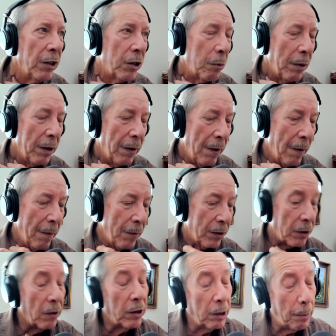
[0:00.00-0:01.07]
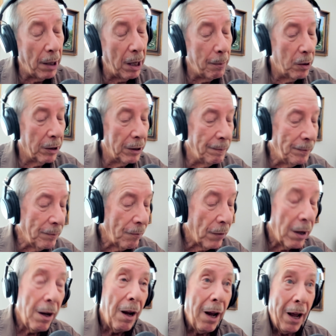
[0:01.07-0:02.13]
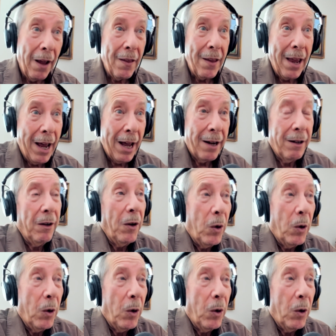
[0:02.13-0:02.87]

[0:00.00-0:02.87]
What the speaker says: instrument. Sounds like a pipe organ. And they had an